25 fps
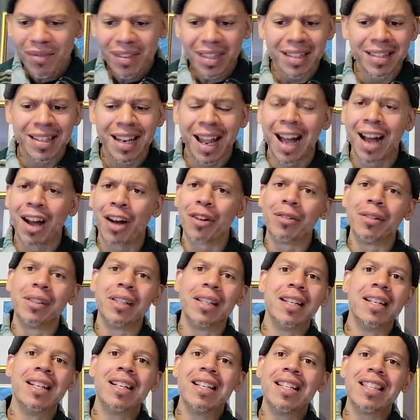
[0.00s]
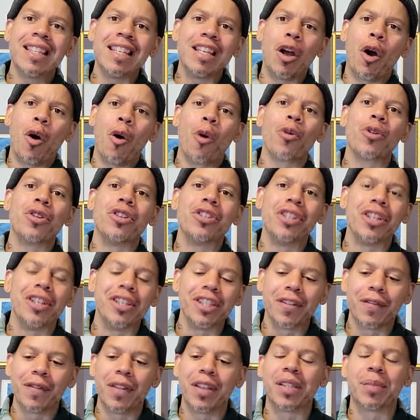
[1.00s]
Now, the origins
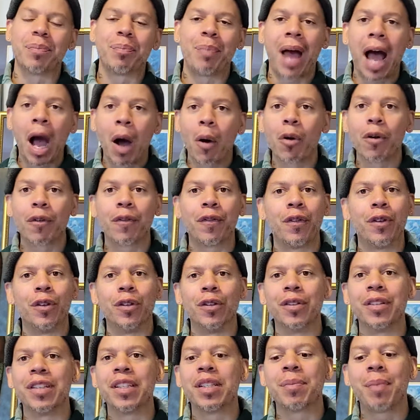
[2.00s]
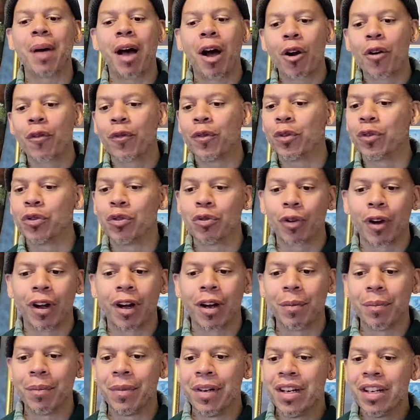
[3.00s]
of this powerful
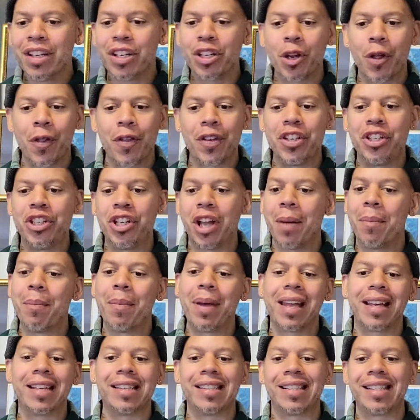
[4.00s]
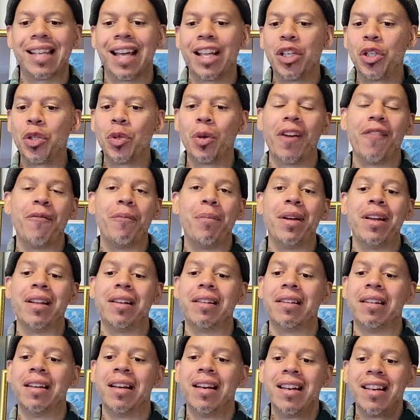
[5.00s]
drum. The djembe is said to have
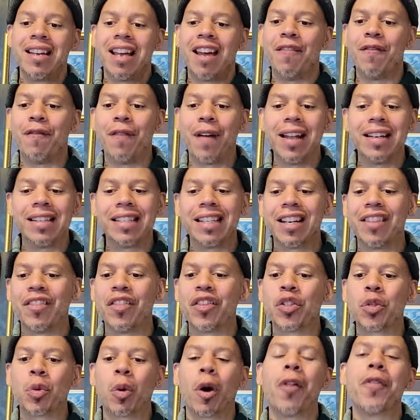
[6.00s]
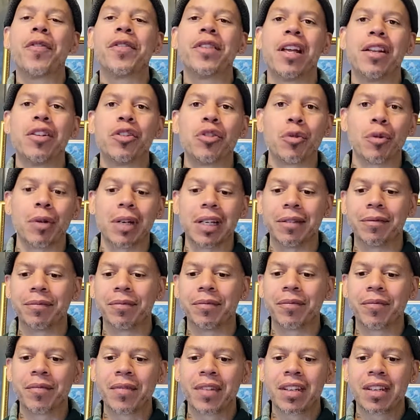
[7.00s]
been invented in the 12th century
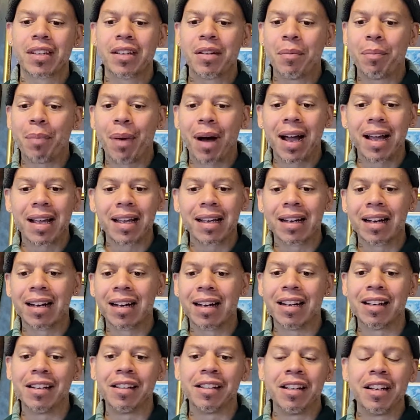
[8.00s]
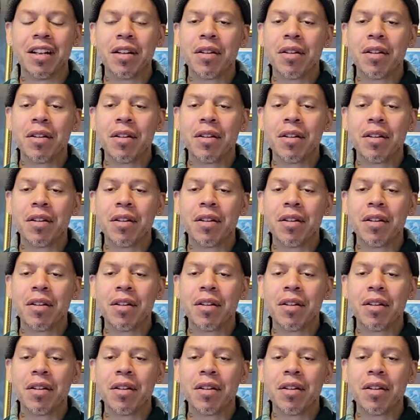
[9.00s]
by